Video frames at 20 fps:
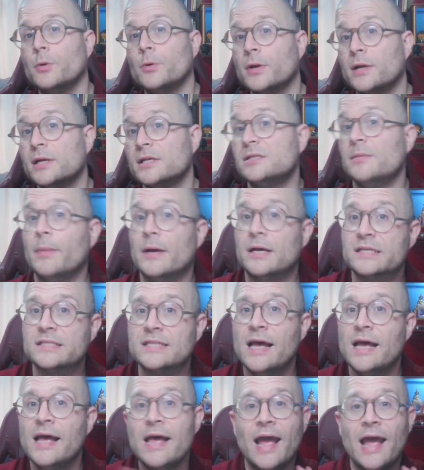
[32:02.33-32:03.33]
book is the best,
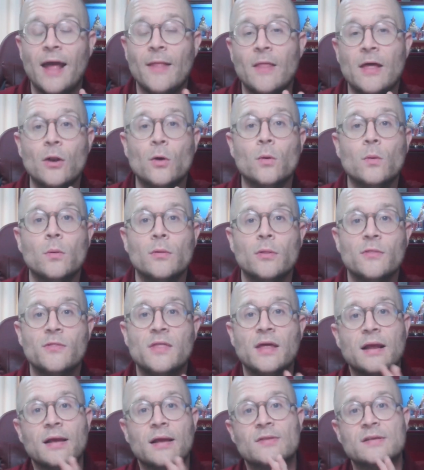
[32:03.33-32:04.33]
and they don't
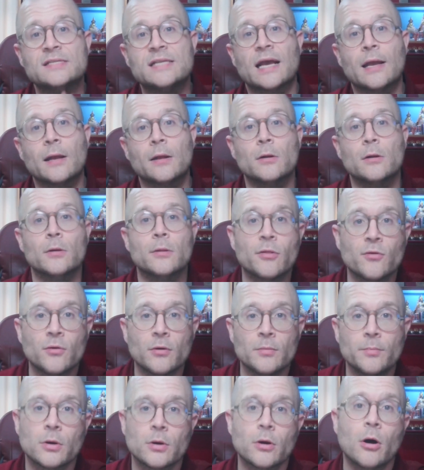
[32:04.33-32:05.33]
think the second or the
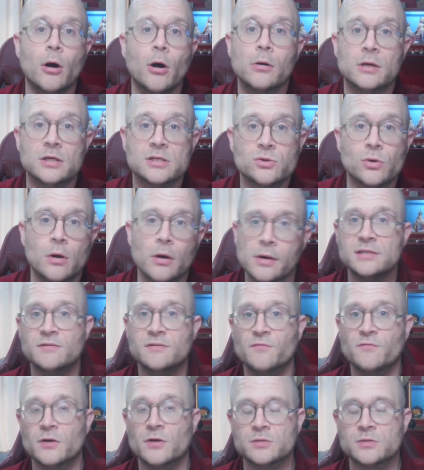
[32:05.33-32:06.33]
third book are as strong as
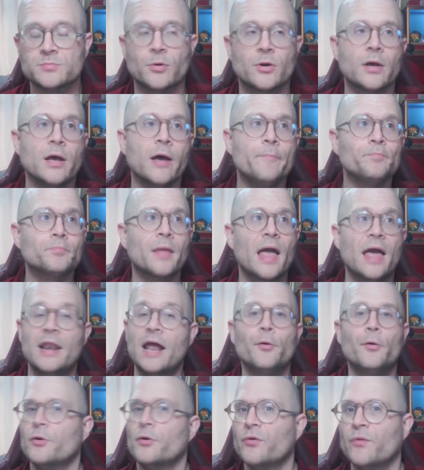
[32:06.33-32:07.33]
the first book. And
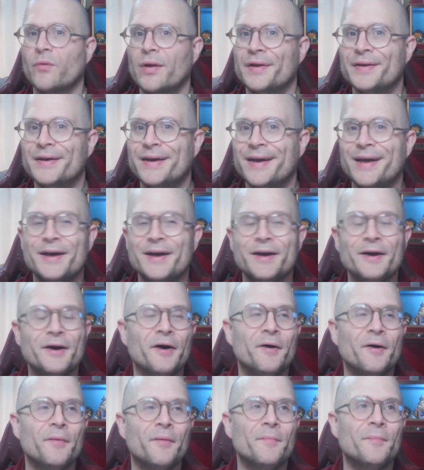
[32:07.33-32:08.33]
I don't agree.
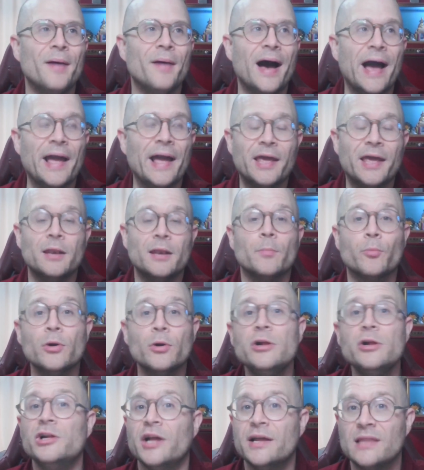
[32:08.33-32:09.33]
I can
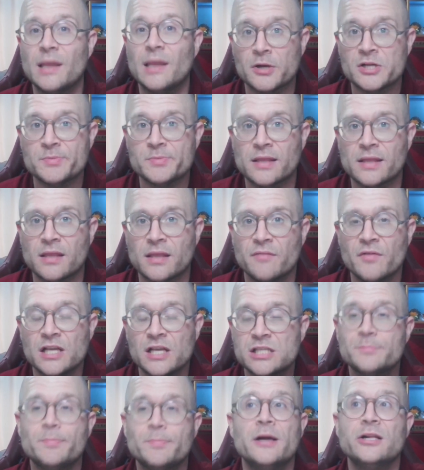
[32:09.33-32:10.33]
appreciate that perspective,
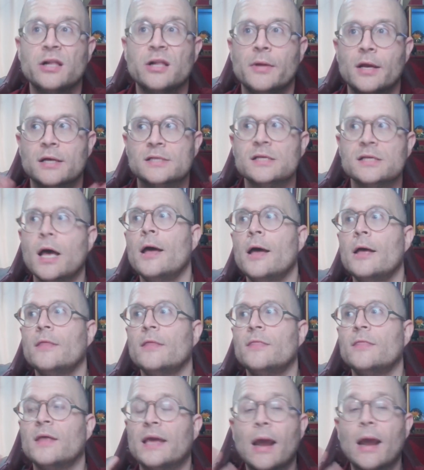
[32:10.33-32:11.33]
especially because the
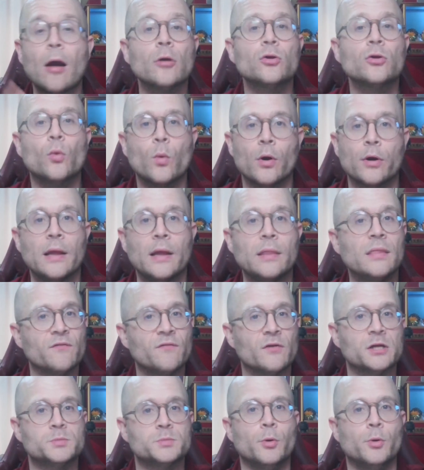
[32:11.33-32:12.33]
character work in the first
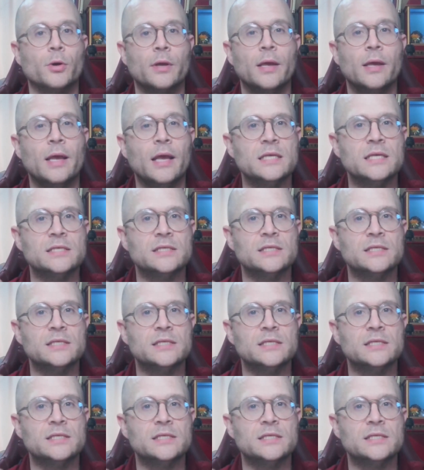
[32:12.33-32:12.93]
book is